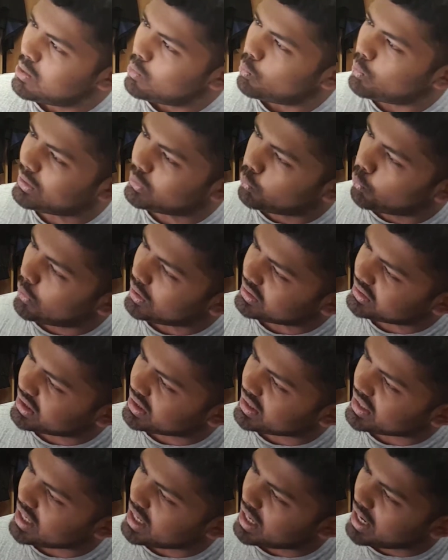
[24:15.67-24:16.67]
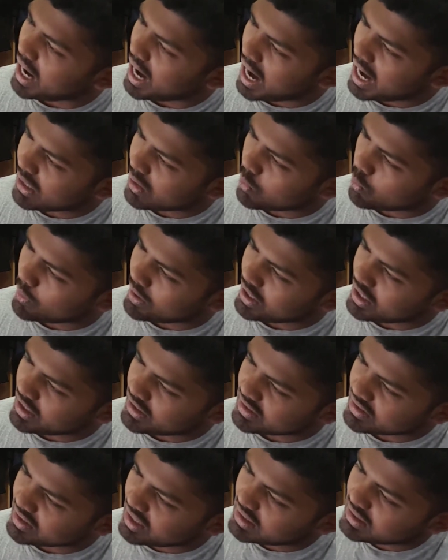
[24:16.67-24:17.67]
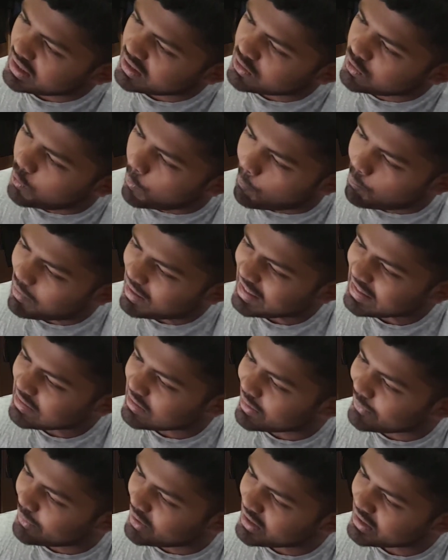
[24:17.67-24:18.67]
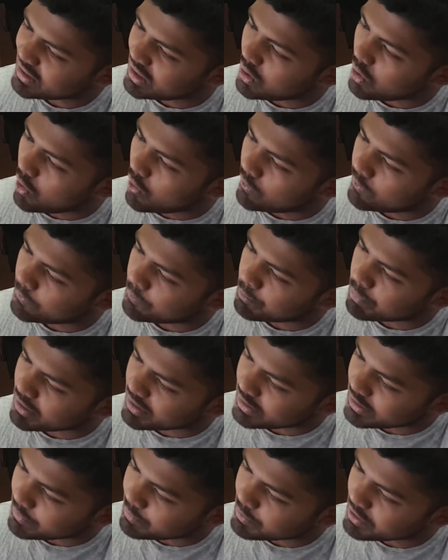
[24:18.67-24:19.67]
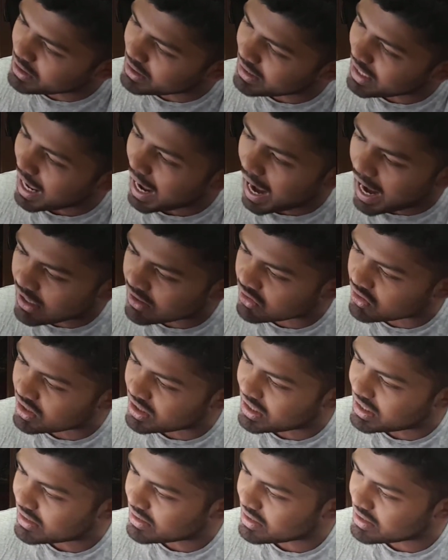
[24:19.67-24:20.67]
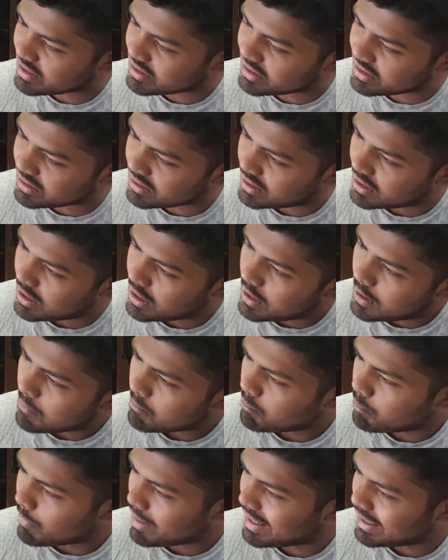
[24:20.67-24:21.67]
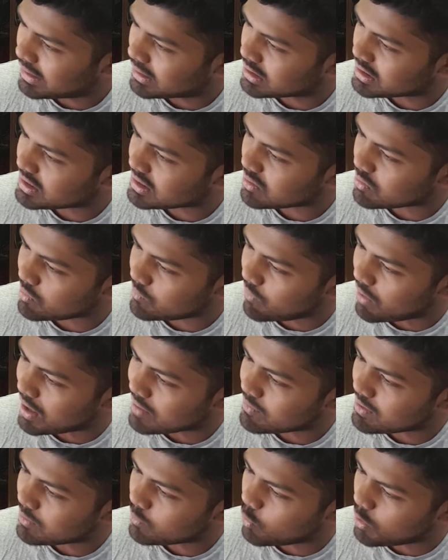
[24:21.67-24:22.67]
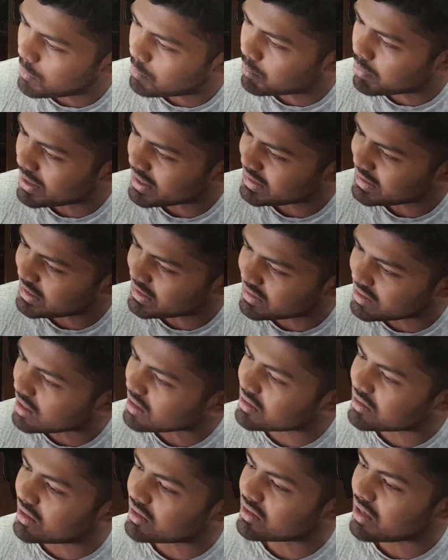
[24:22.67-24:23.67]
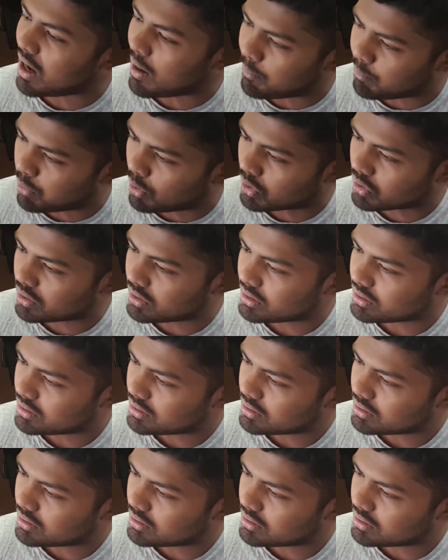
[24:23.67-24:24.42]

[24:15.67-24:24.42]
With victory a hair away, a sudden complete reversal of perception and realization, Mael's revival will bring disasters upon